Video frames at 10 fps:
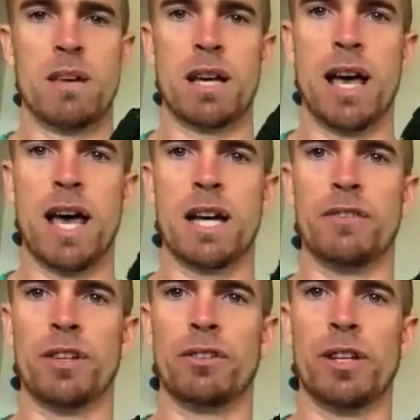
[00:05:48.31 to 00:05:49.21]
make a heck
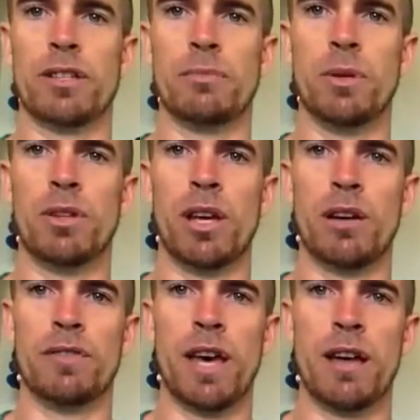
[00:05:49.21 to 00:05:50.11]
of a green smoothie
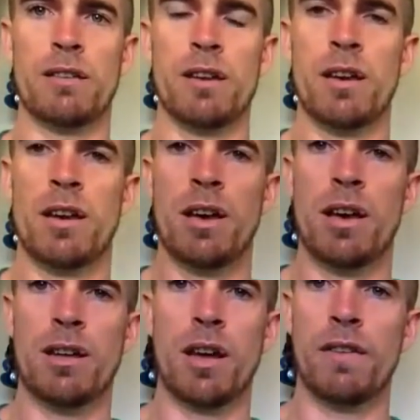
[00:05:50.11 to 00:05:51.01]
off that.
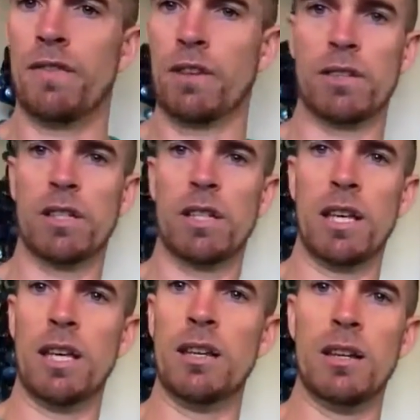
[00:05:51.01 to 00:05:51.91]
And feels good to
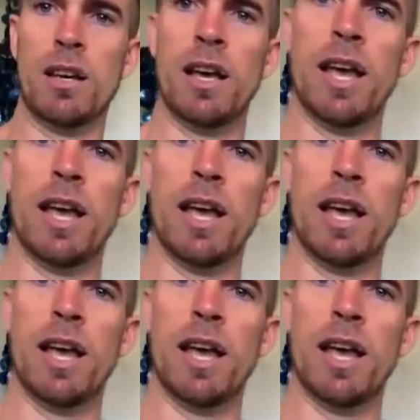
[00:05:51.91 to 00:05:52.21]
eat.